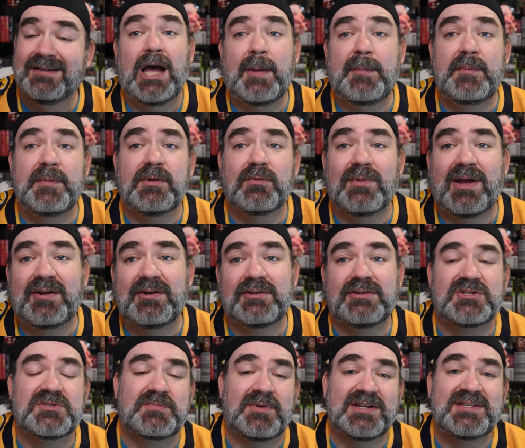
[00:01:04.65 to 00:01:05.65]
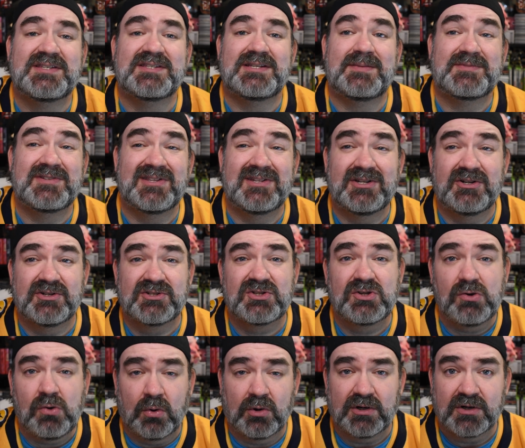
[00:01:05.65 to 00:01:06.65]
I'm going to be rounding those prices up to the nearest
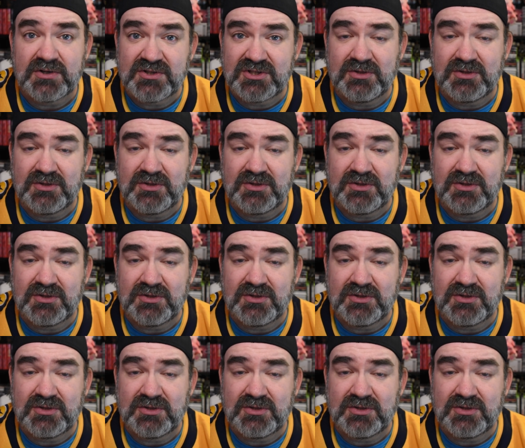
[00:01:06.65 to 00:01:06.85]
quarter.